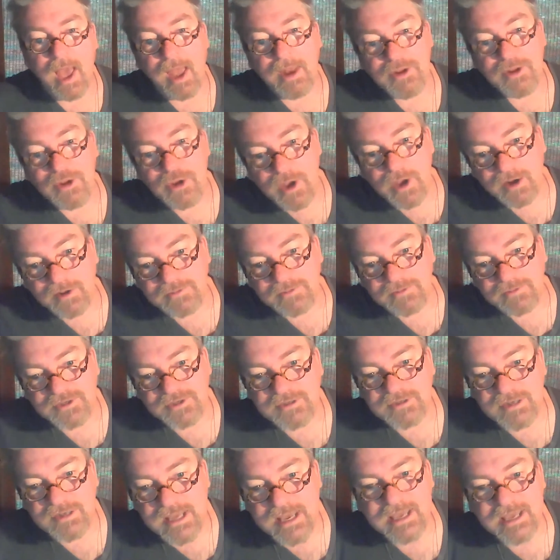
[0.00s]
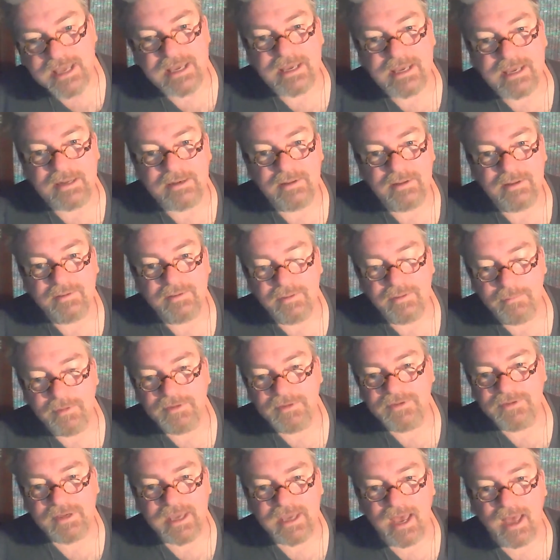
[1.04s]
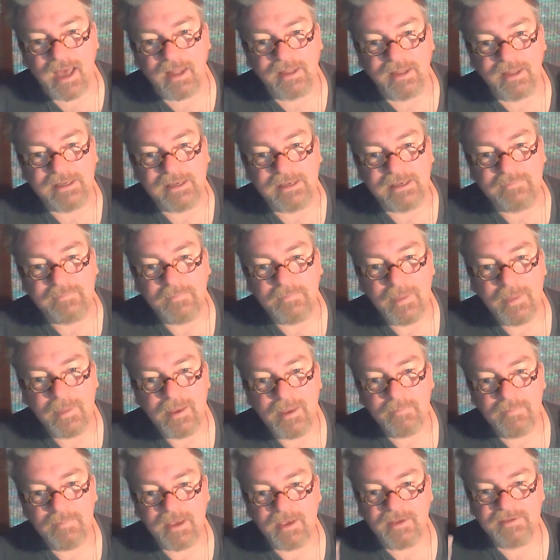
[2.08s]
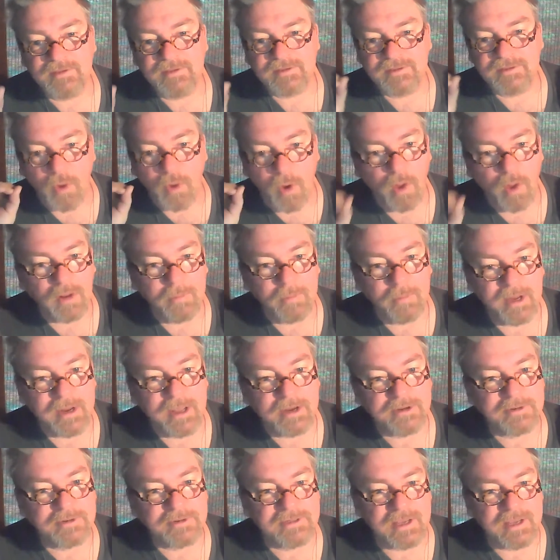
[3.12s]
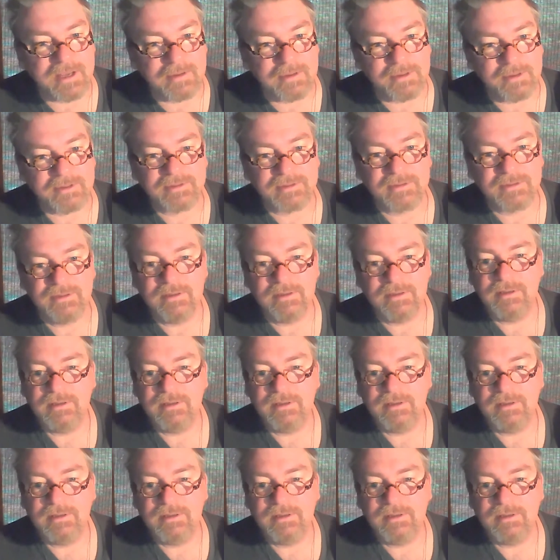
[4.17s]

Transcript: And you got to sneak in the musicality, because it's all about entertainment